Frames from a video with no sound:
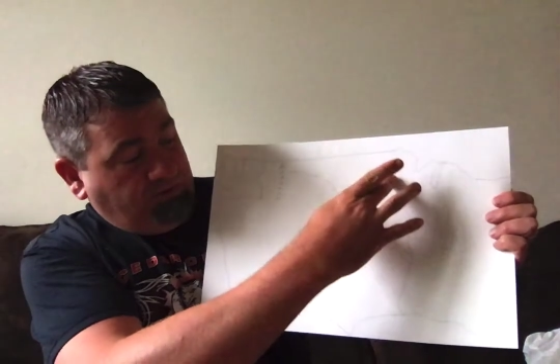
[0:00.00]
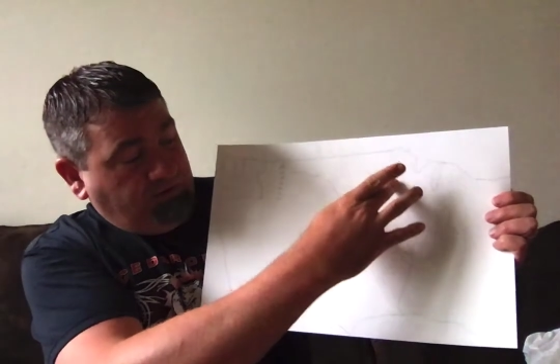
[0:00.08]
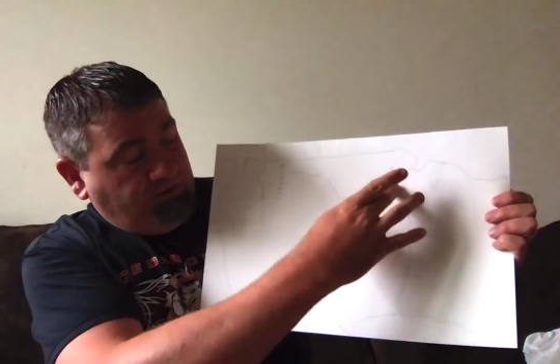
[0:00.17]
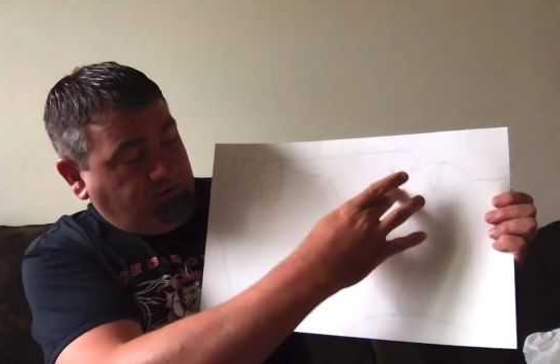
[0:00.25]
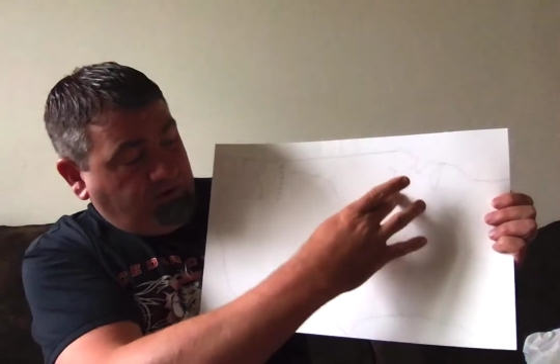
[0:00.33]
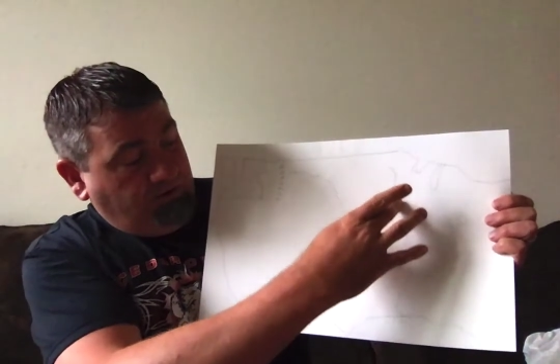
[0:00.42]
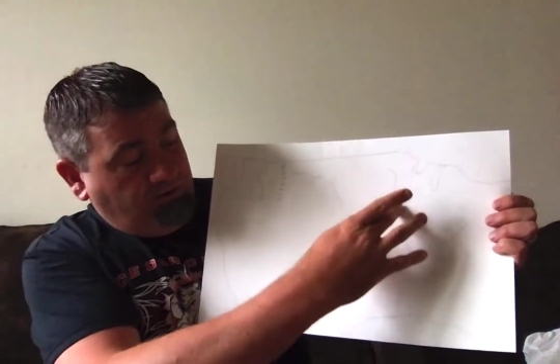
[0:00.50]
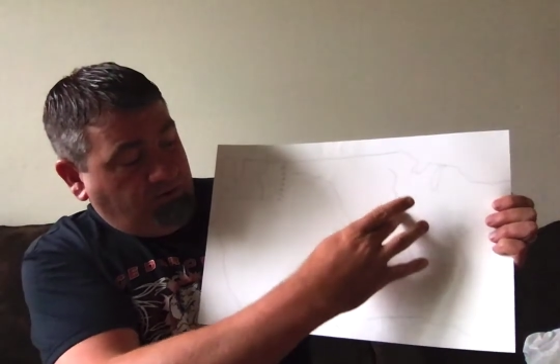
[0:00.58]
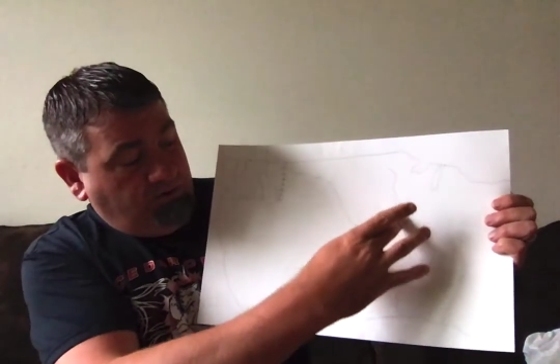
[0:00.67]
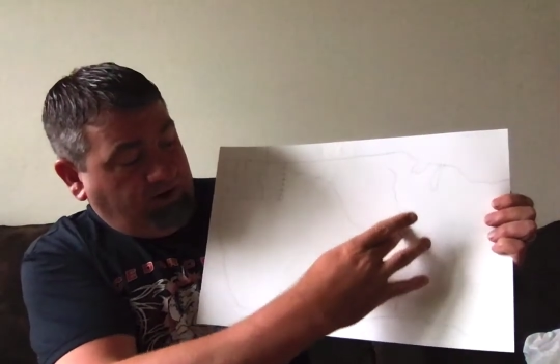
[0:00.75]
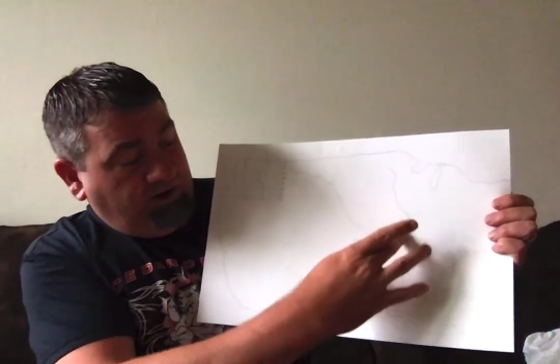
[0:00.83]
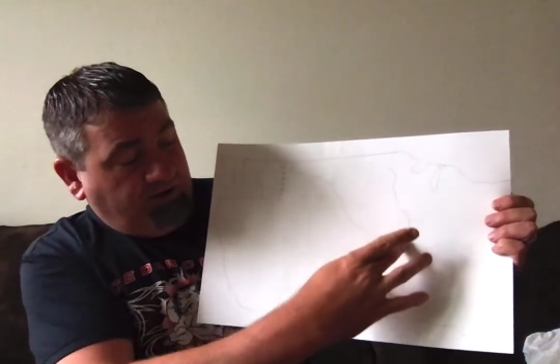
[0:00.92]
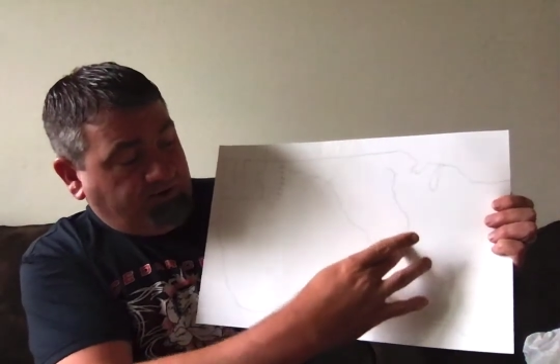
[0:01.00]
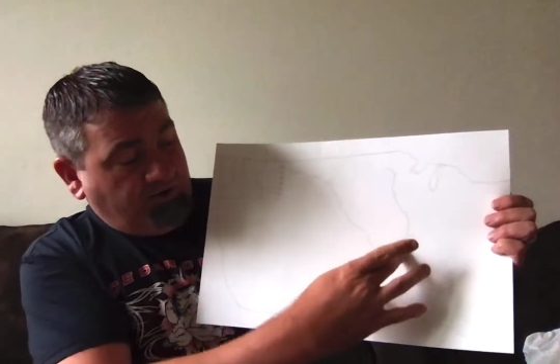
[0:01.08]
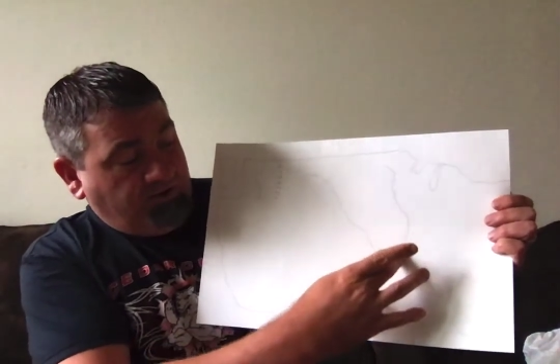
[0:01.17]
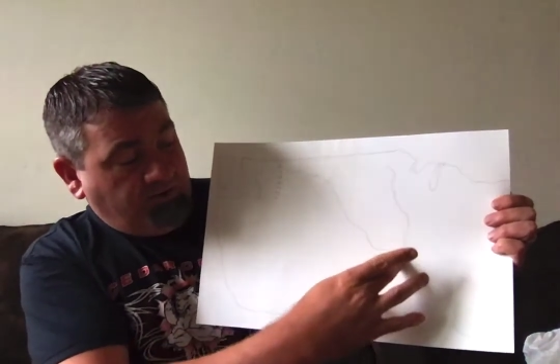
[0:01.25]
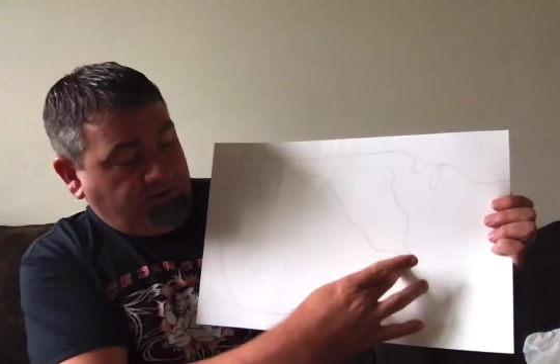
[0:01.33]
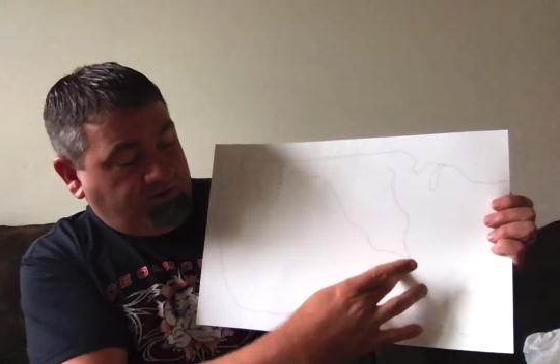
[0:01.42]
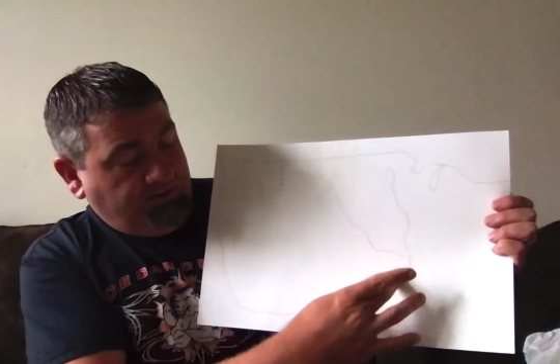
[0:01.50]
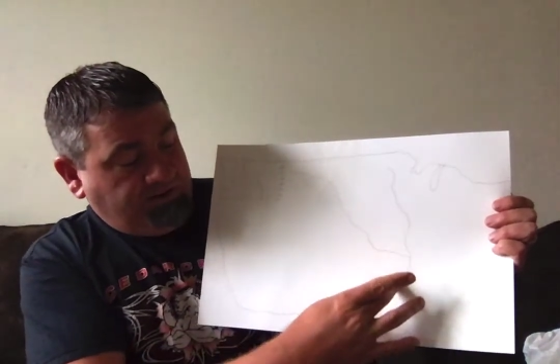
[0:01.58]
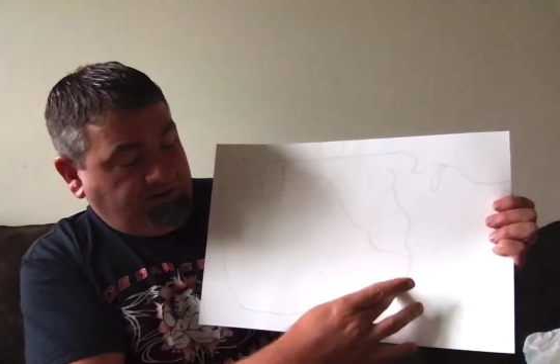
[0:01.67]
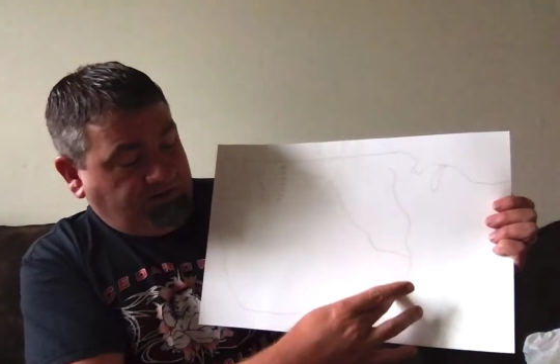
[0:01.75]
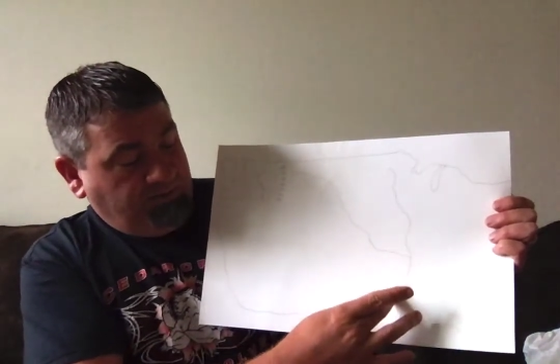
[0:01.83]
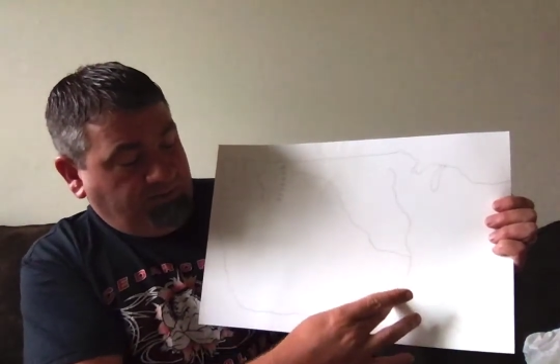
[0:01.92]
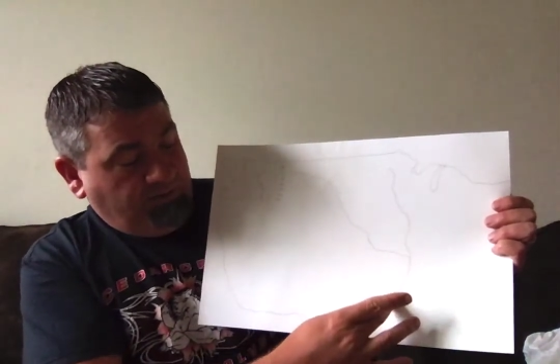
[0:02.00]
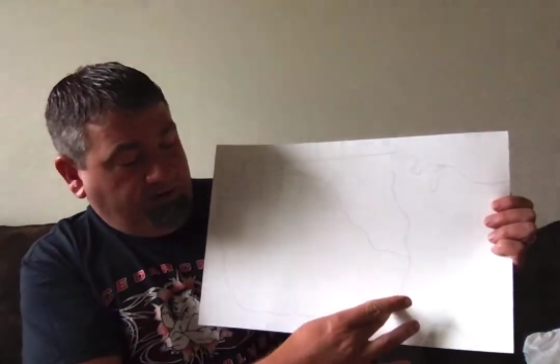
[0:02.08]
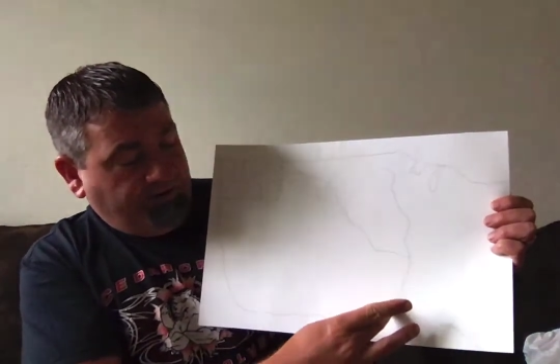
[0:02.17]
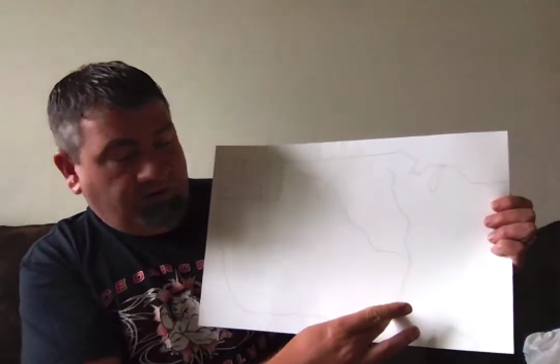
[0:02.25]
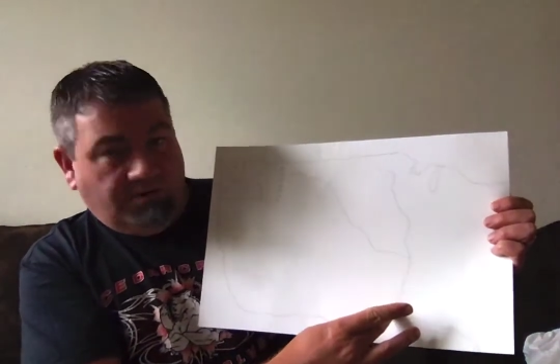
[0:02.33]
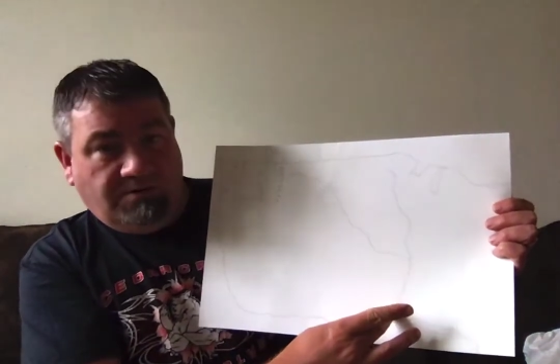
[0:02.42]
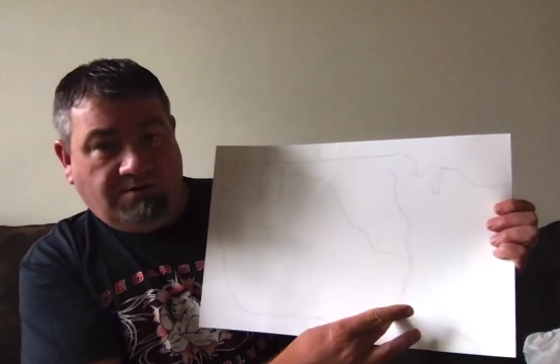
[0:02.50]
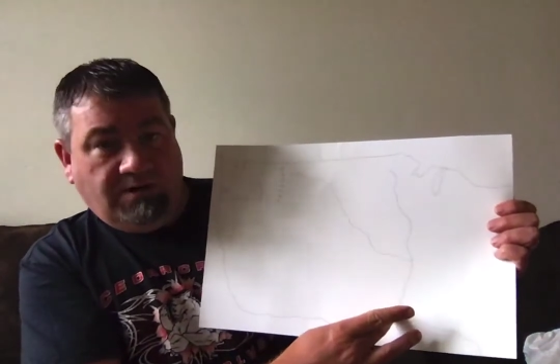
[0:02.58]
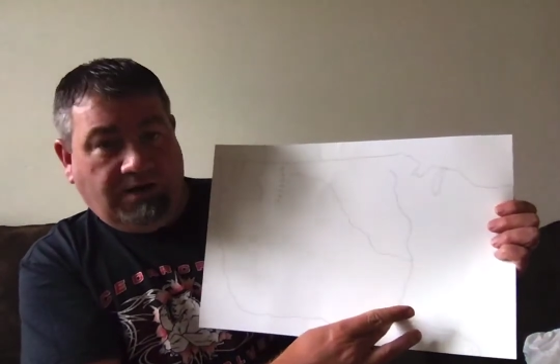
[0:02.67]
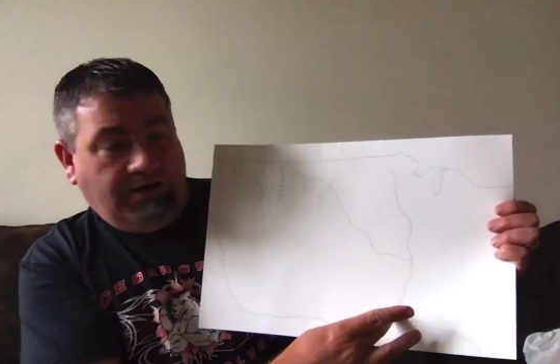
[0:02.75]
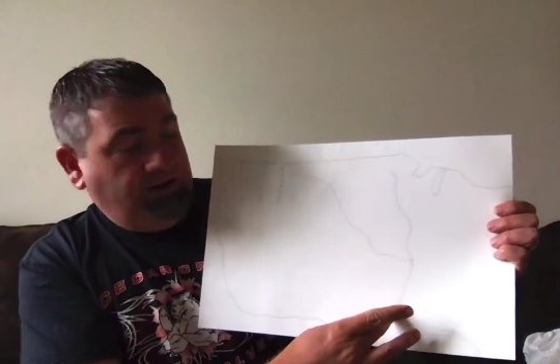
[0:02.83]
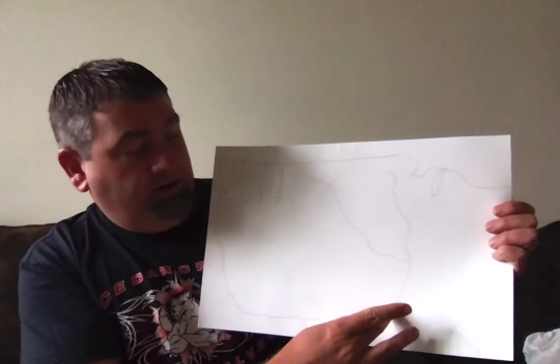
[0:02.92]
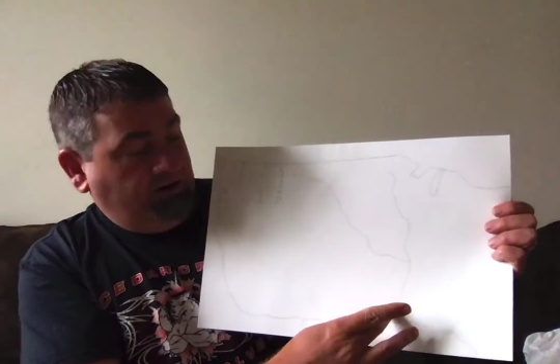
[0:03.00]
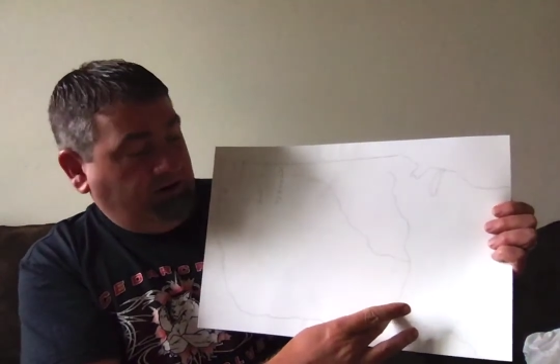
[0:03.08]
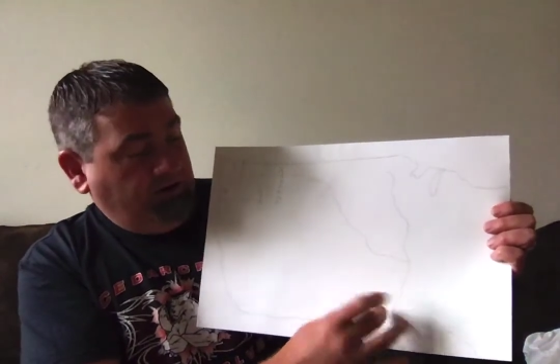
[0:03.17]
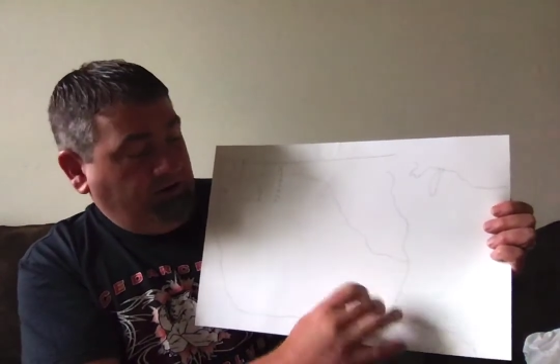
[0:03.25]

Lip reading: So I started with the Mississippi River right here,